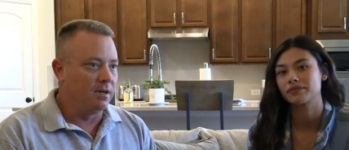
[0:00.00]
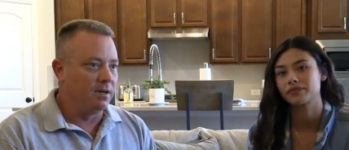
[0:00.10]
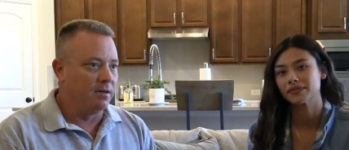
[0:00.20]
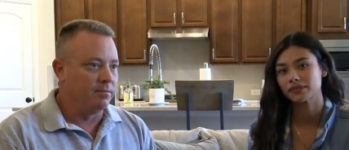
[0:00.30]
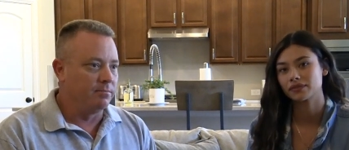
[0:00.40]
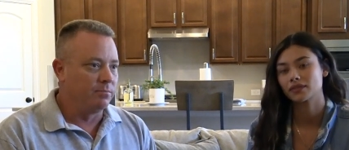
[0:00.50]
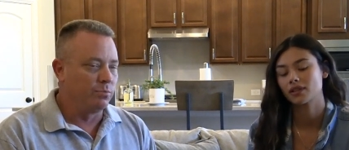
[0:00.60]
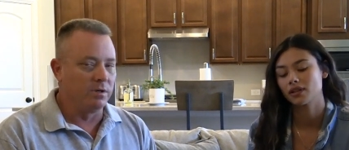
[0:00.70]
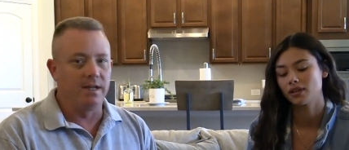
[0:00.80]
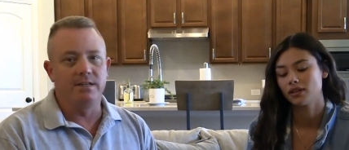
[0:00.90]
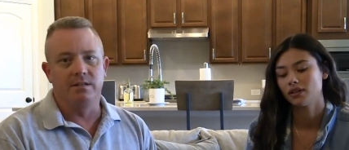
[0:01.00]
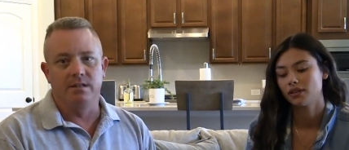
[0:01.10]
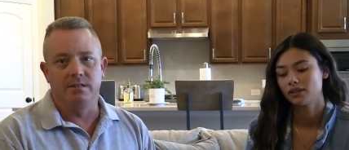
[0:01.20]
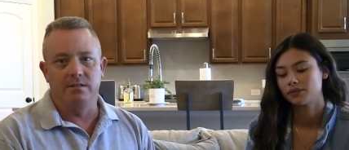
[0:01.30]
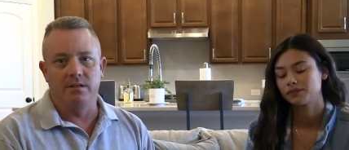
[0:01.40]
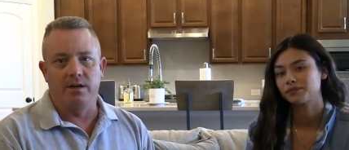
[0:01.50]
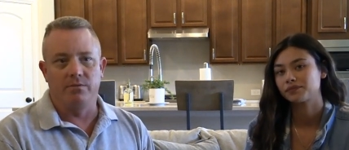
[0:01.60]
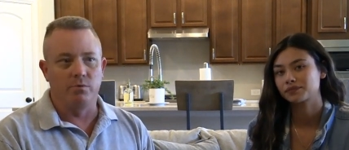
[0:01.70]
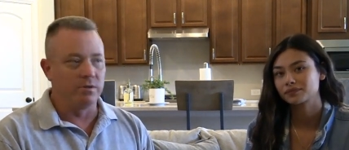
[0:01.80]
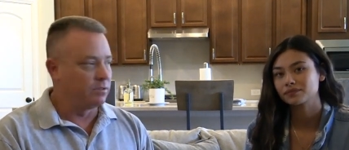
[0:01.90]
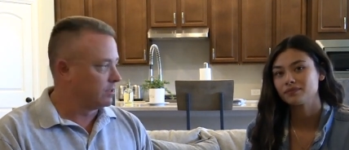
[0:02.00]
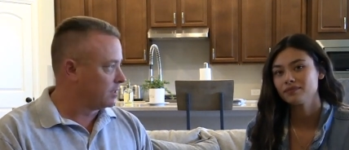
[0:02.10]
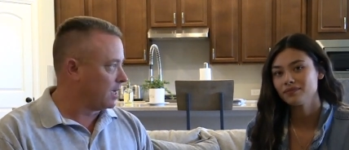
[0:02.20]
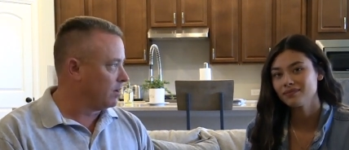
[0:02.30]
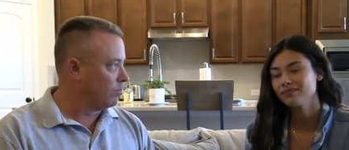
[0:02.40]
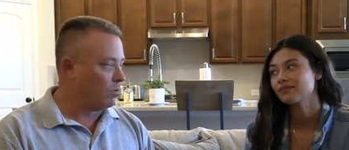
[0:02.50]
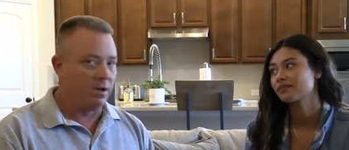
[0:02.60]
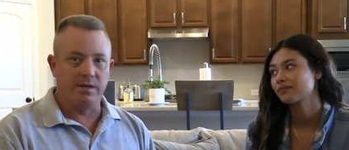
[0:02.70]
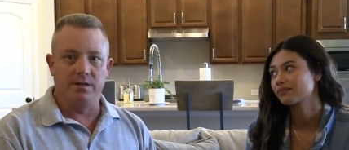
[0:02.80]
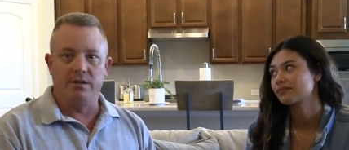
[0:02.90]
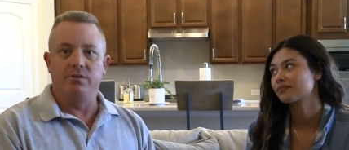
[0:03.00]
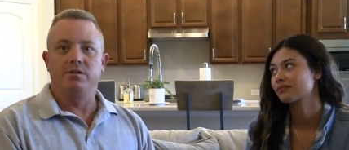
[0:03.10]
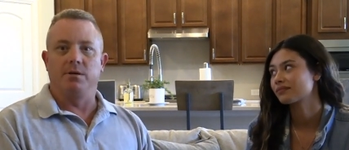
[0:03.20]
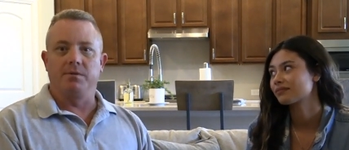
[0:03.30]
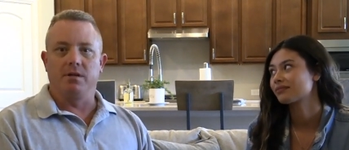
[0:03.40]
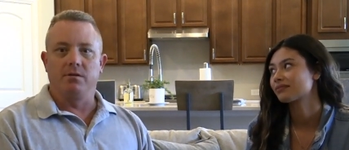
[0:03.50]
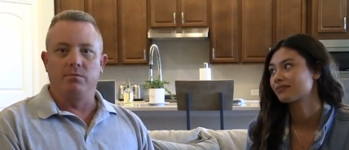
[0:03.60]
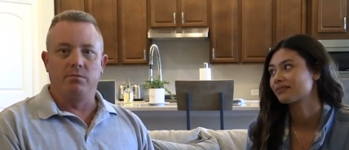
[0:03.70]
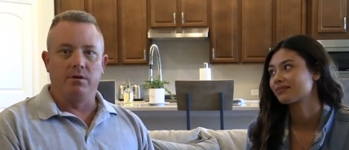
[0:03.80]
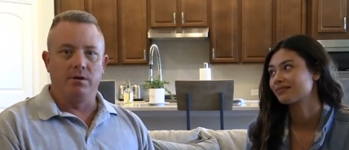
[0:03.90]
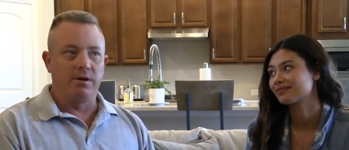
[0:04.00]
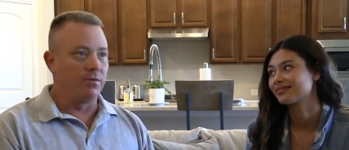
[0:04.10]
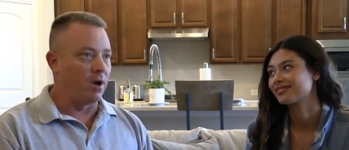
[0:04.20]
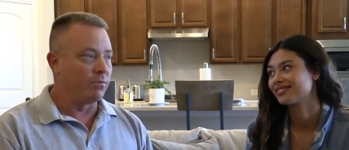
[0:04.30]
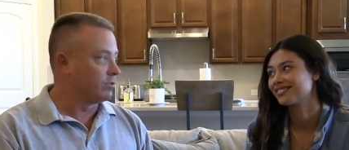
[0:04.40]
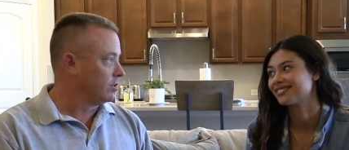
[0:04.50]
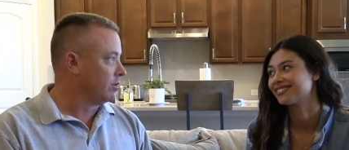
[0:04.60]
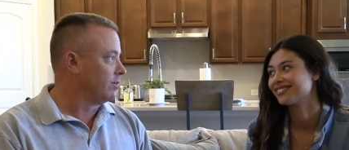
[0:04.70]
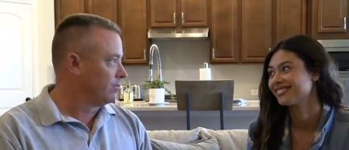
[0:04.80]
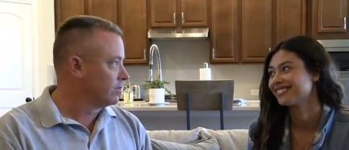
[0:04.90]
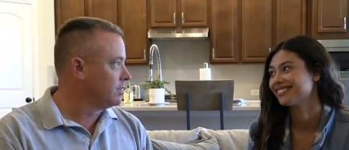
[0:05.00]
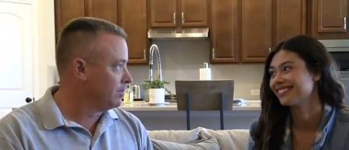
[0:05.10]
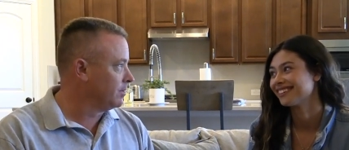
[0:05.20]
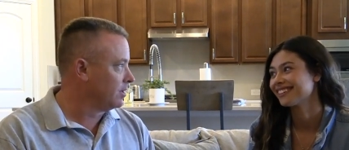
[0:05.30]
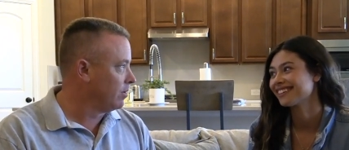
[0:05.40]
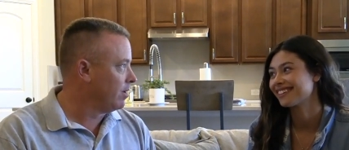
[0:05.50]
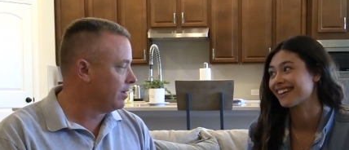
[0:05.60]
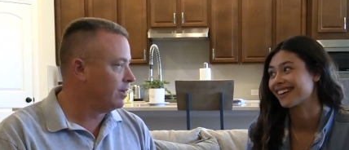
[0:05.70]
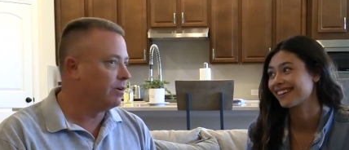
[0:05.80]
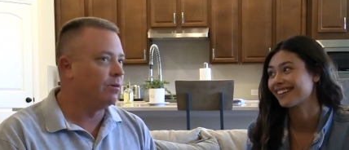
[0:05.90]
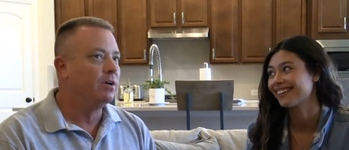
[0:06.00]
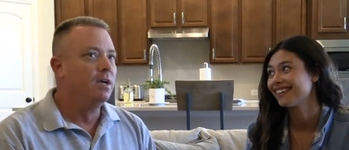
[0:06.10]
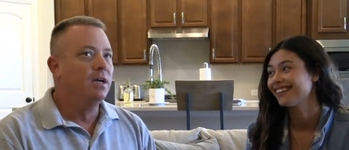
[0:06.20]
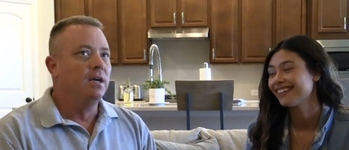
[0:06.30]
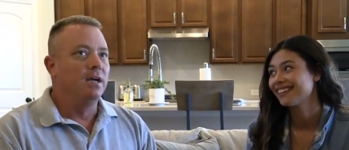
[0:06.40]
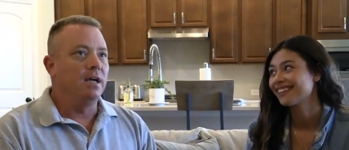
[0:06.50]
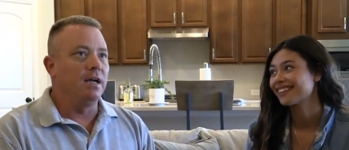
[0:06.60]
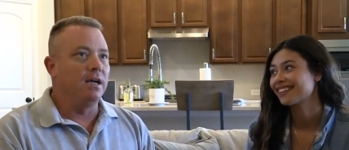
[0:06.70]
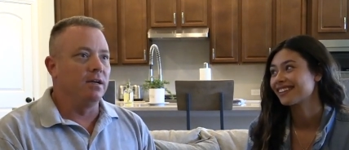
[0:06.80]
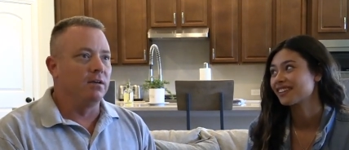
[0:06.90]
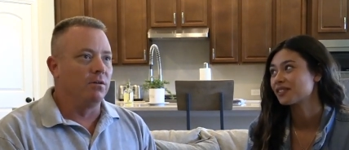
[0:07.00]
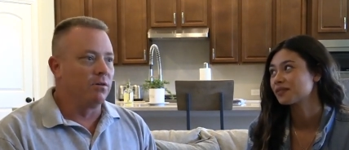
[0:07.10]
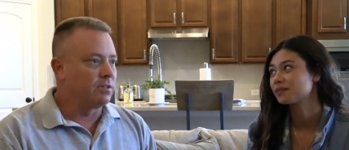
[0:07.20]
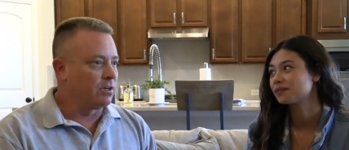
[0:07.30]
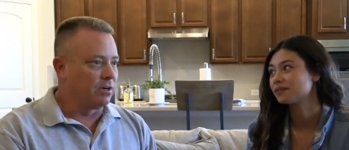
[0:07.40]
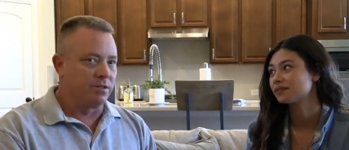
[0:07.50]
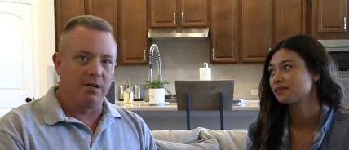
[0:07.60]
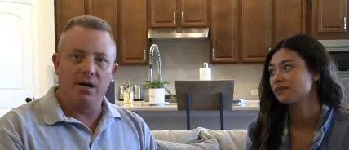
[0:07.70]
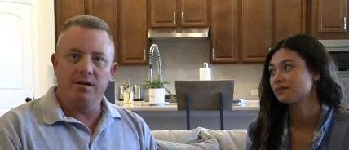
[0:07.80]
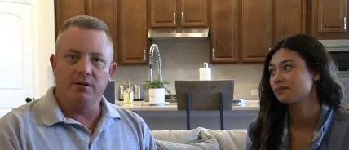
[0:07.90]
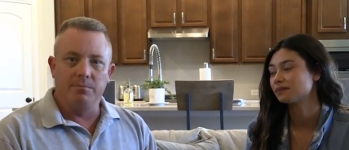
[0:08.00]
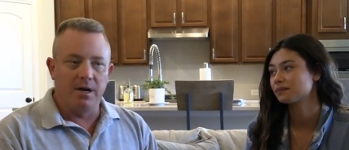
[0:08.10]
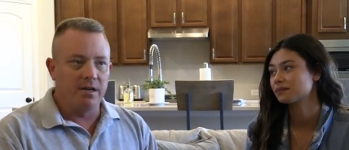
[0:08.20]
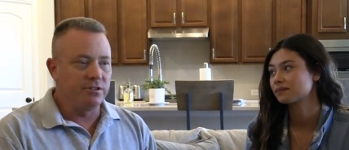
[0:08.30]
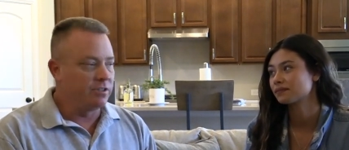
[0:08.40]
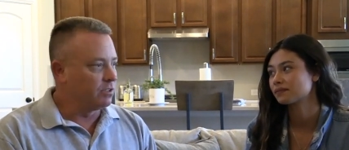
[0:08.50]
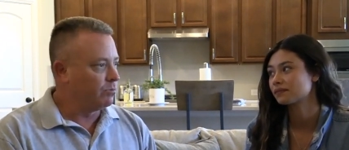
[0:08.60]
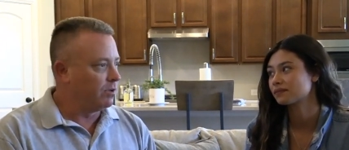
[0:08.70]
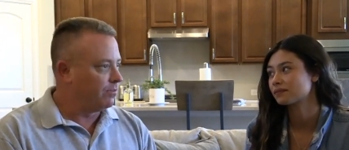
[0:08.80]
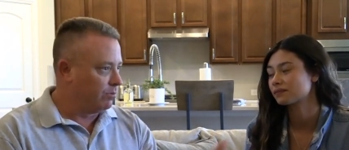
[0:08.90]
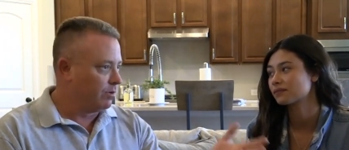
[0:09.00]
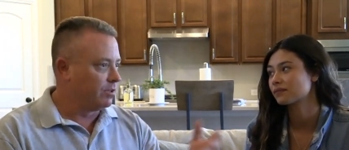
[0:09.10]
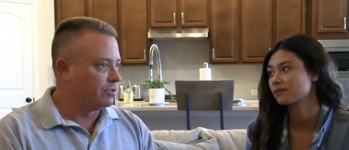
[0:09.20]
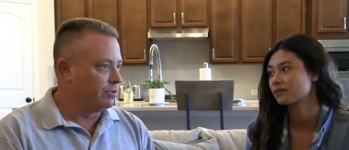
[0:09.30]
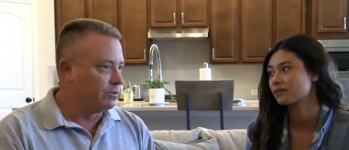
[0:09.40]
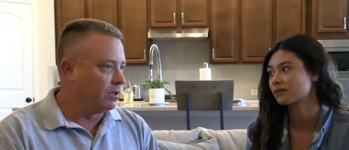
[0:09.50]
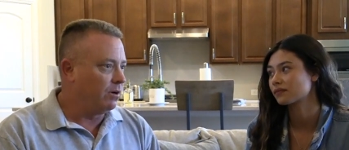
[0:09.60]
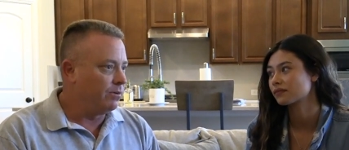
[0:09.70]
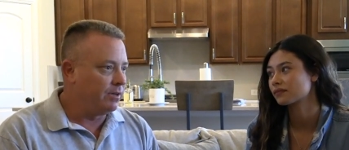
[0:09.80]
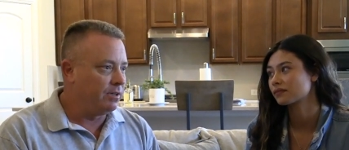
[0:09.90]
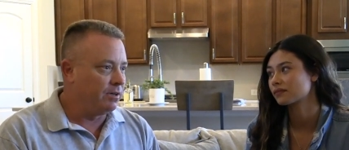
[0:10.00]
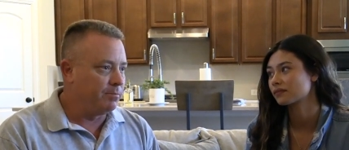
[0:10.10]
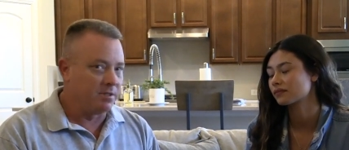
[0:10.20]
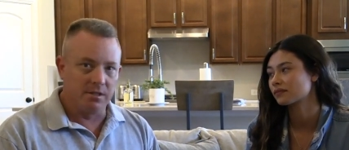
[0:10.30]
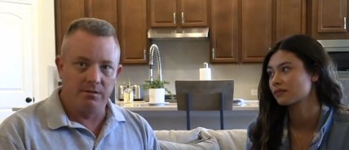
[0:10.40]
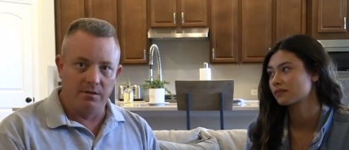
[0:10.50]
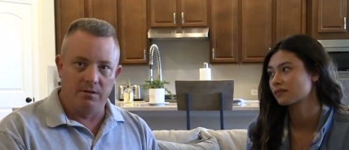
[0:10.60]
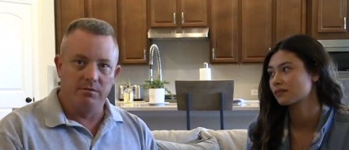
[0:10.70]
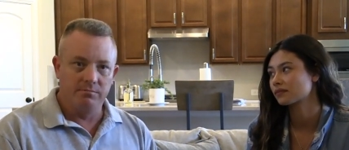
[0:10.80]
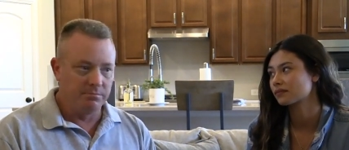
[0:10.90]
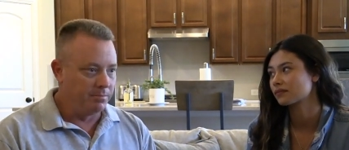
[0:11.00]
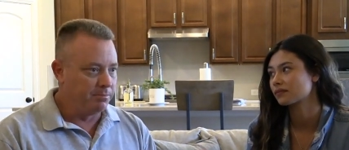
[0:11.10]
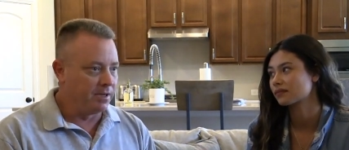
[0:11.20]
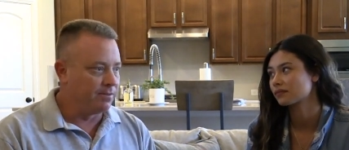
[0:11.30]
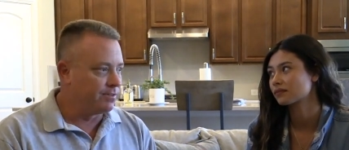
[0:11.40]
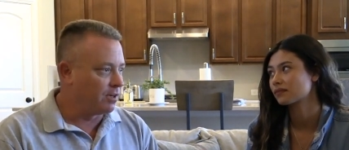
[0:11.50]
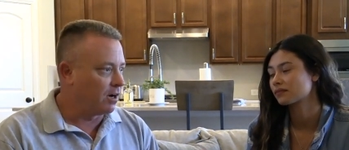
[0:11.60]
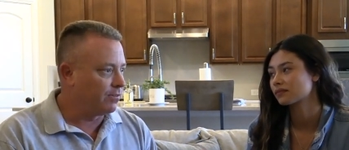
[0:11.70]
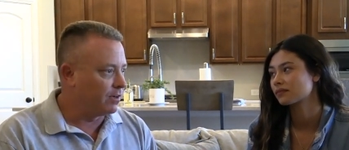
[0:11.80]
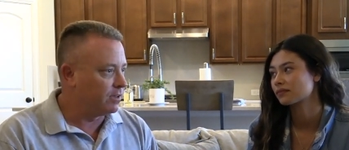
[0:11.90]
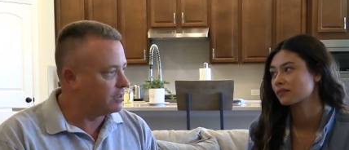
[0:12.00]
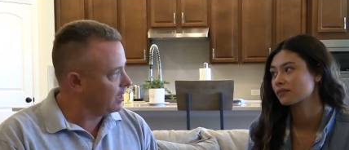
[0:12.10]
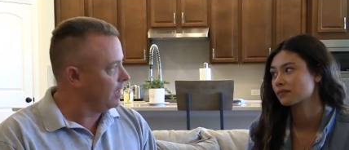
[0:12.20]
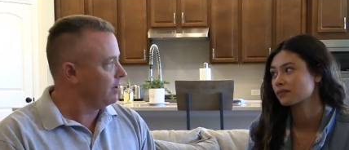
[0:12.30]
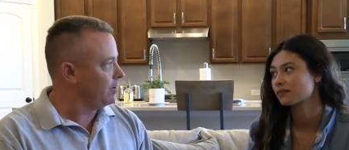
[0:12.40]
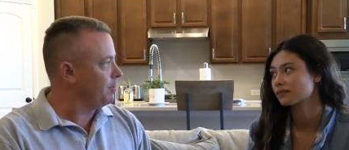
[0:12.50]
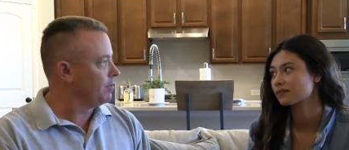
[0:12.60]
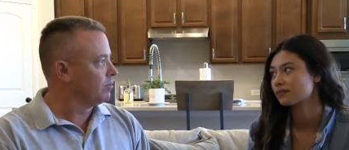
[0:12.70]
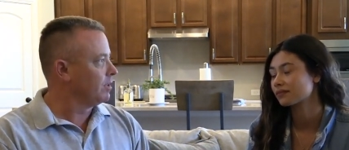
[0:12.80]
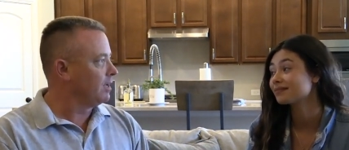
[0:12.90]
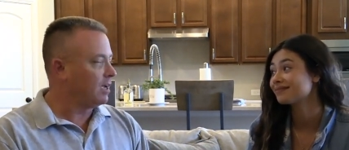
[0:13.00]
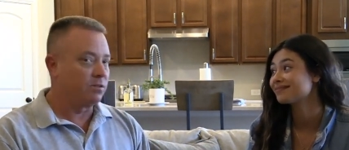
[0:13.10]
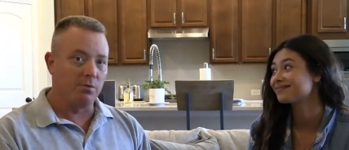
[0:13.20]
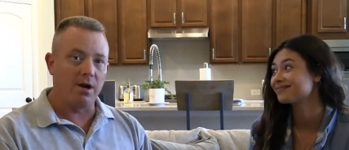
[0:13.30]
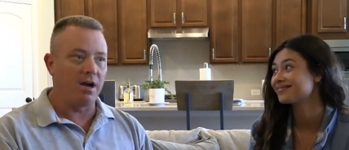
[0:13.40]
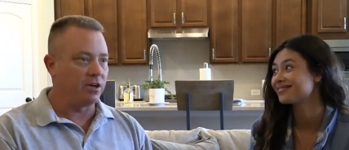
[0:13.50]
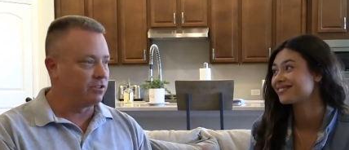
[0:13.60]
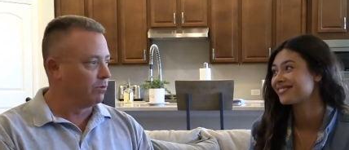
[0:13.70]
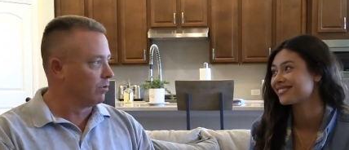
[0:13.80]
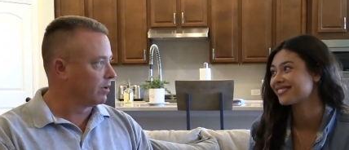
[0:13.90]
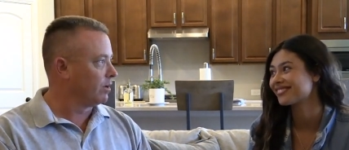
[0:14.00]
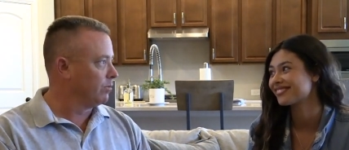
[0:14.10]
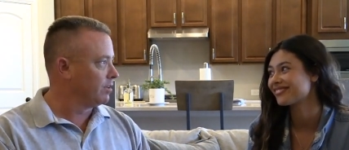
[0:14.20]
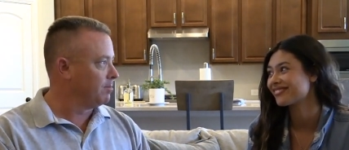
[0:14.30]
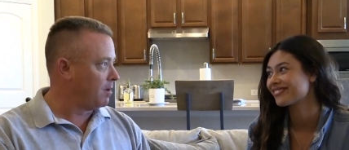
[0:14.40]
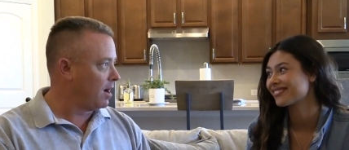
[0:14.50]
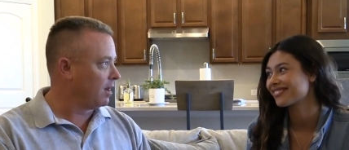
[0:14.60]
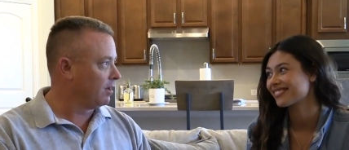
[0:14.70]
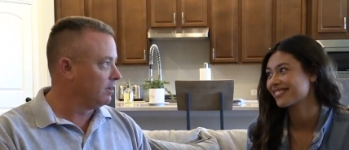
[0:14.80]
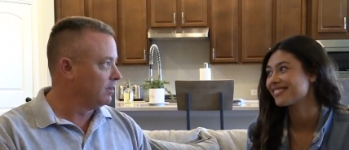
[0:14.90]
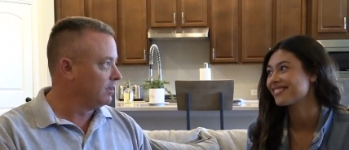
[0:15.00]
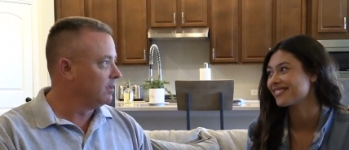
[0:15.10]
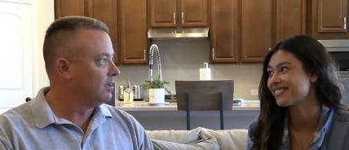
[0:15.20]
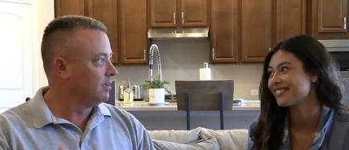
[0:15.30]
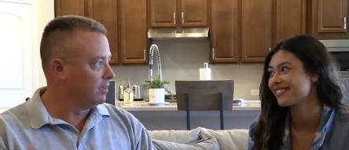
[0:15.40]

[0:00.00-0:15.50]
Speaker 1: um, relate to this. Uh, everyone's kind of wanting to do something. Uh, everyone's looking for something to go out yeah. and do. And Laura started talking about it. She goes, "Well, if you want to shoot Chloe, you know, because you know, being a photographer." And I was like, "Yeah, that, would be really nice." We're actually working with a model. Mm-hmm